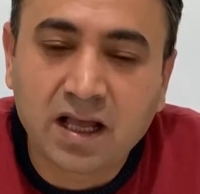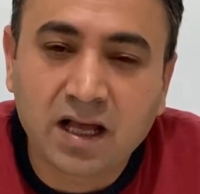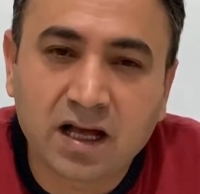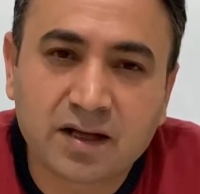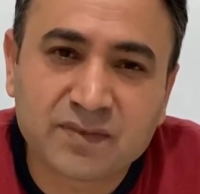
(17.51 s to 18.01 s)

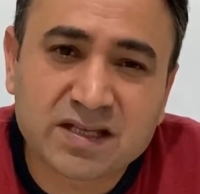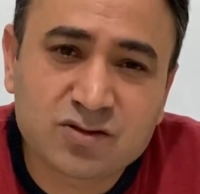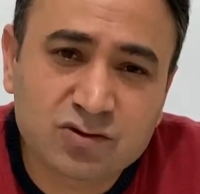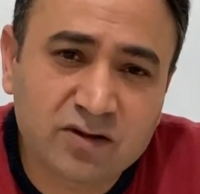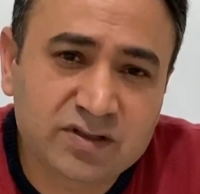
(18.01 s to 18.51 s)
Um, as
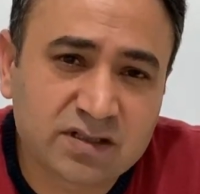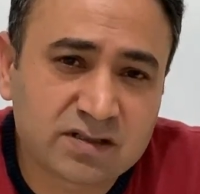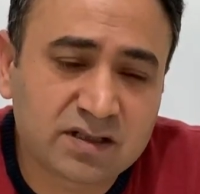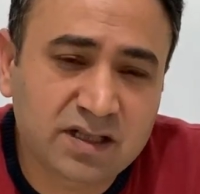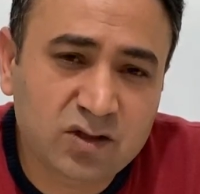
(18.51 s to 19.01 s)
you know, there are
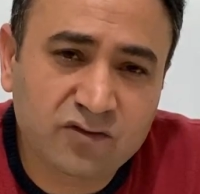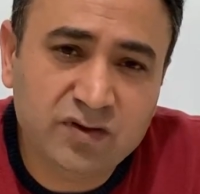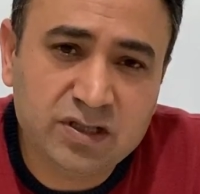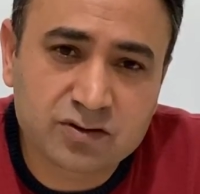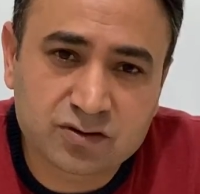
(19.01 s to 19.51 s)
a lot of
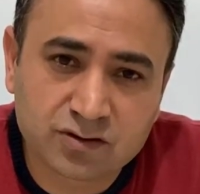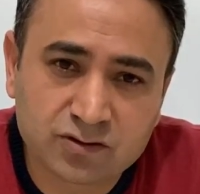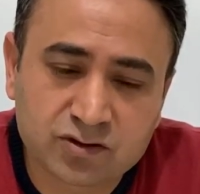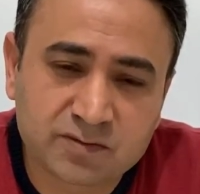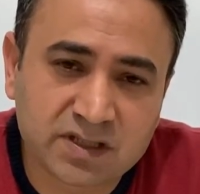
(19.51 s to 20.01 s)
videos on
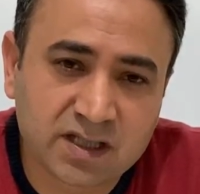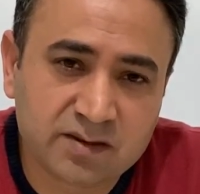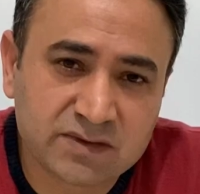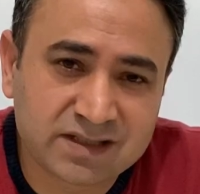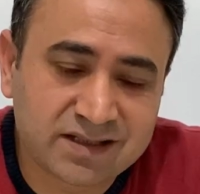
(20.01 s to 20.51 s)
YouTube
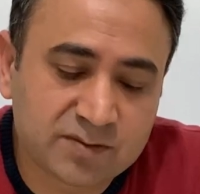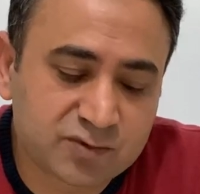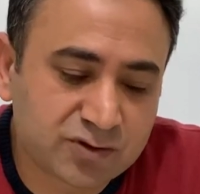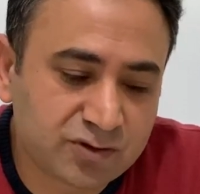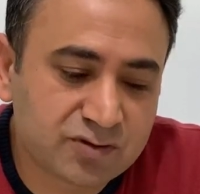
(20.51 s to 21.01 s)
claim that they
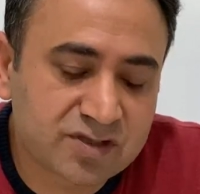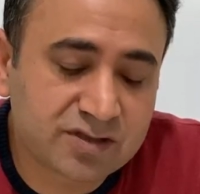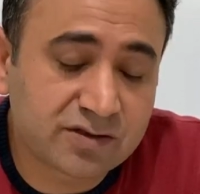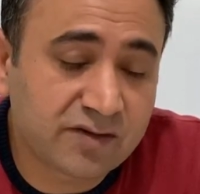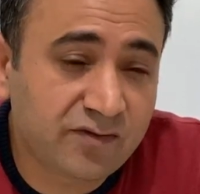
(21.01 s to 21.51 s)
produce
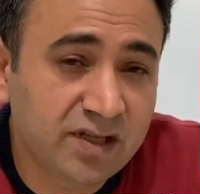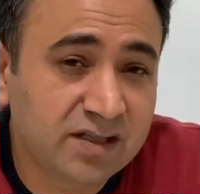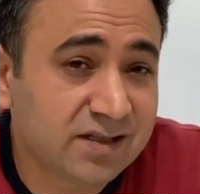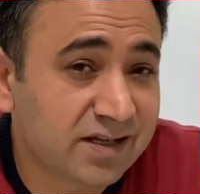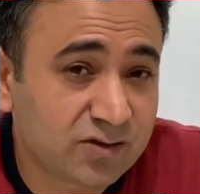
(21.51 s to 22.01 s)

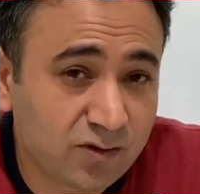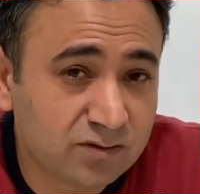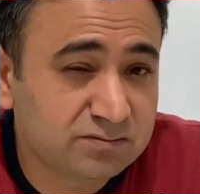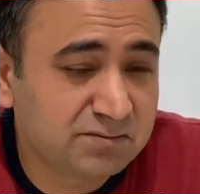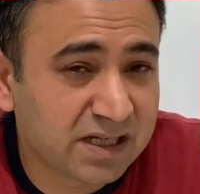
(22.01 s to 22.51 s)
graphene at
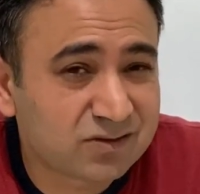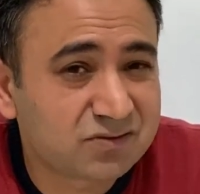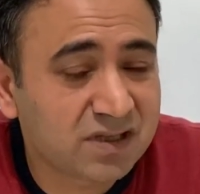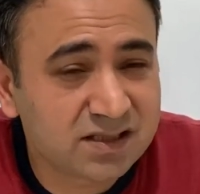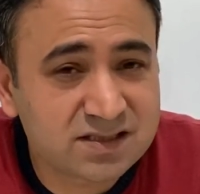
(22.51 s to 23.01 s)
home, but
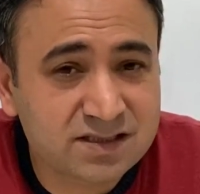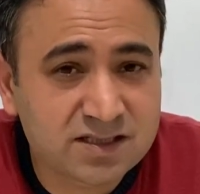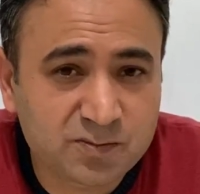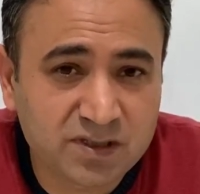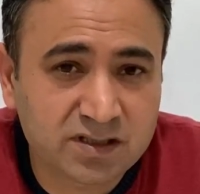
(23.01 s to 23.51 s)
honestly
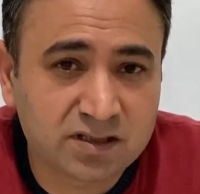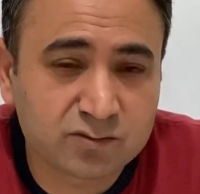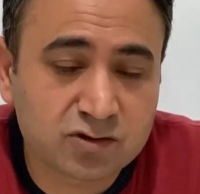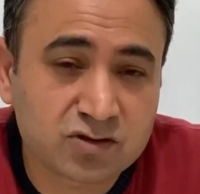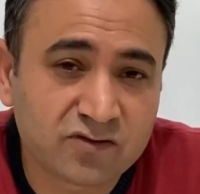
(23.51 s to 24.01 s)
speaking,
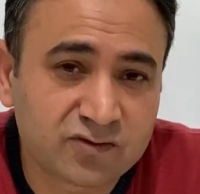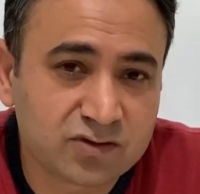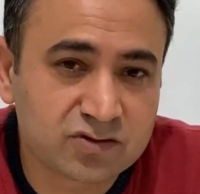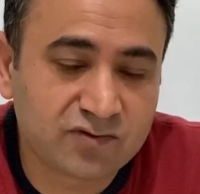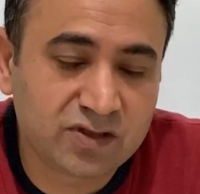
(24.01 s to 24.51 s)
most of
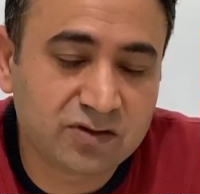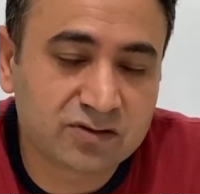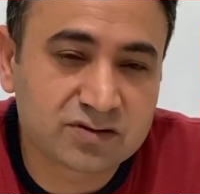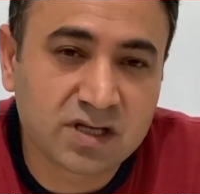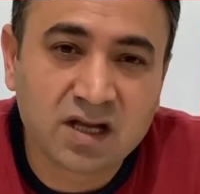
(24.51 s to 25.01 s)
those
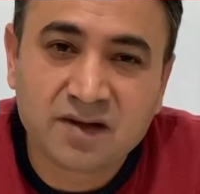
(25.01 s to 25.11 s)
videos